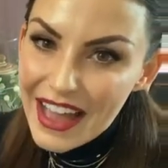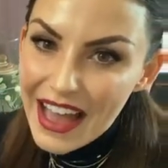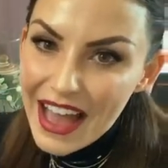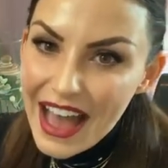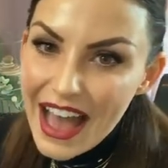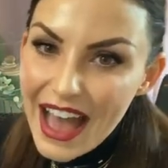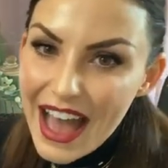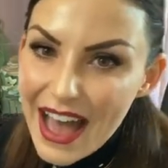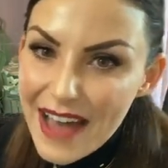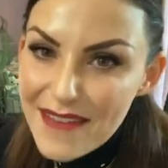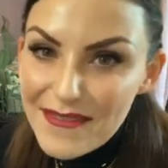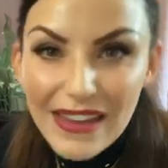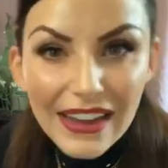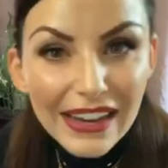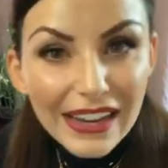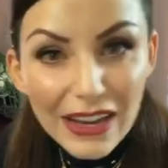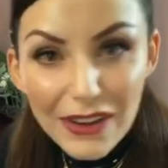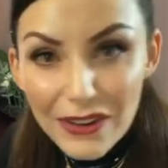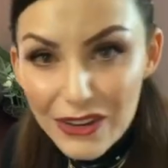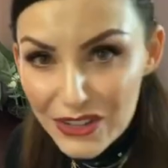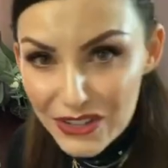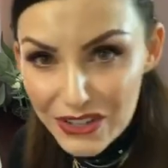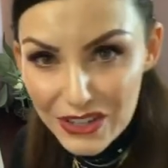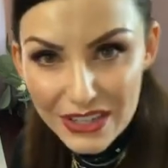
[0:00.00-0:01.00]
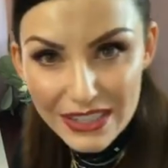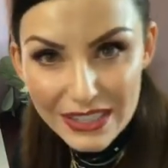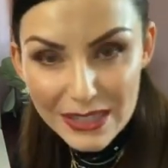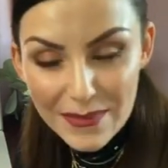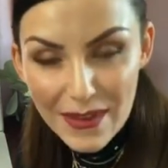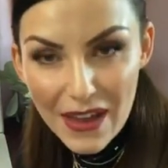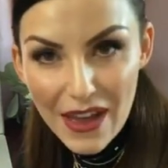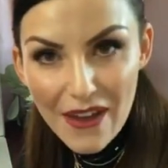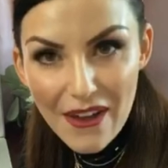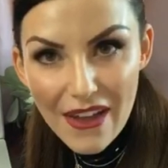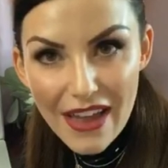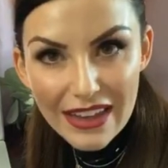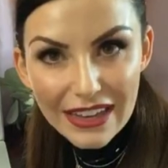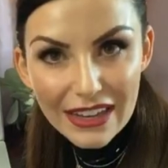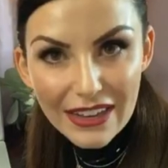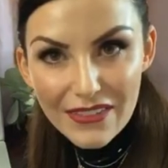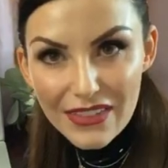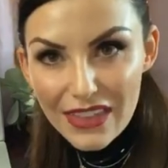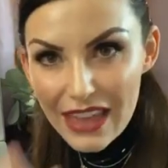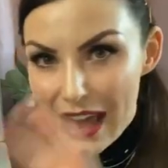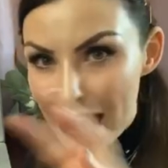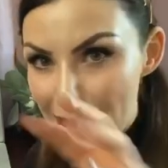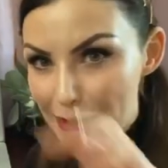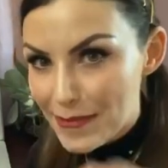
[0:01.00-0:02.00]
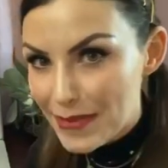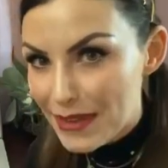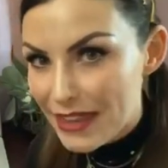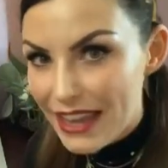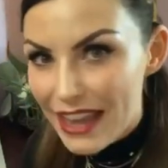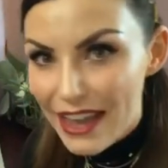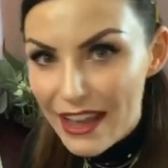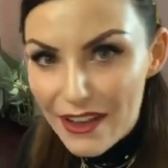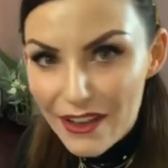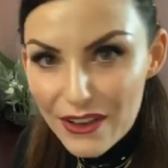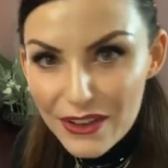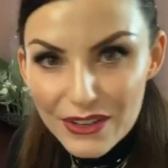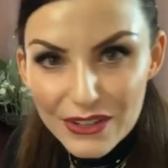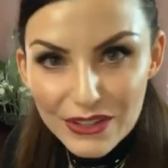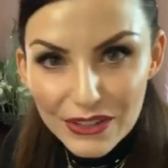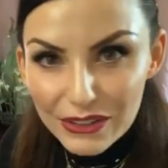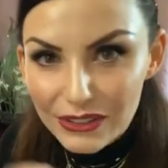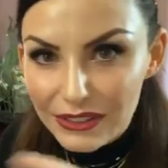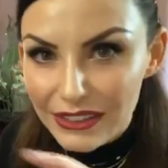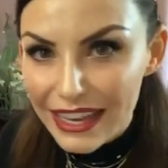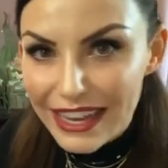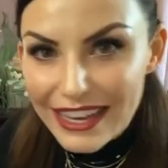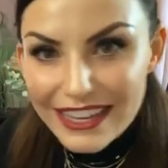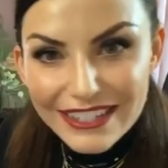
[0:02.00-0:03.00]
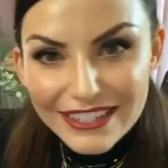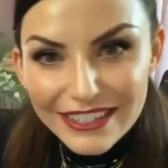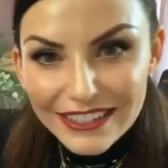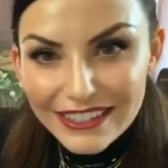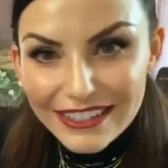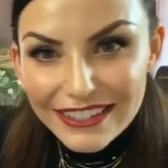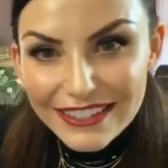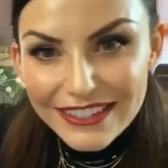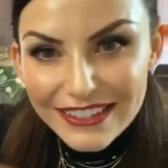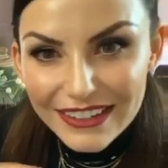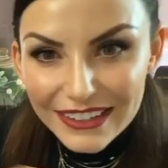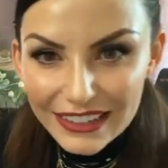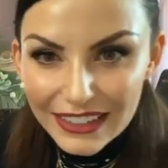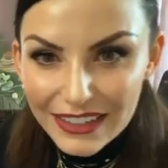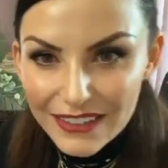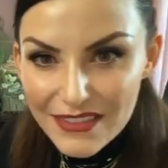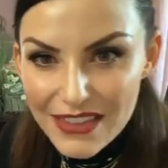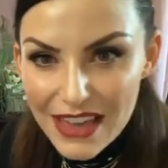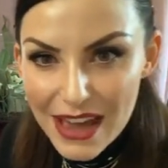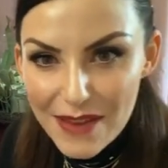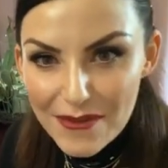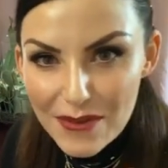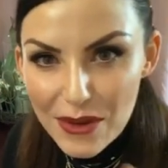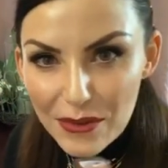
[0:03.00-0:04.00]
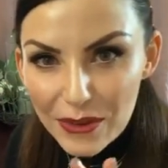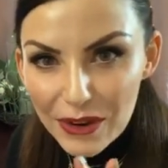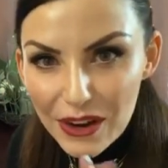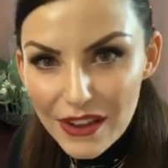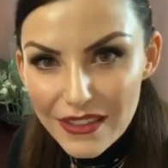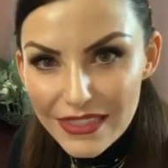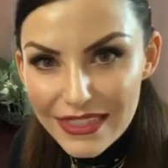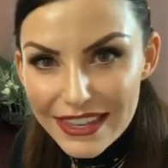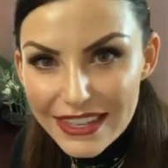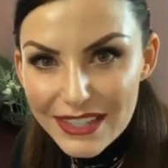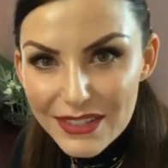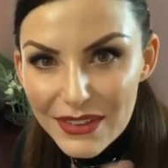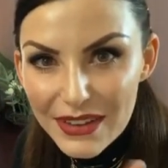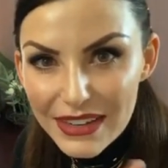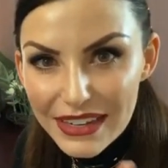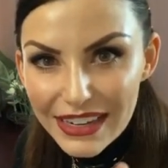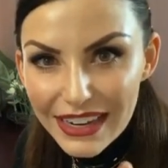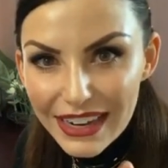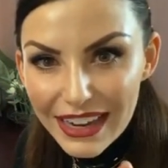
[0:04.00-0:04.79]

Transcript: Any questions about any of the IPLs or lasers or any of that while we're on this one?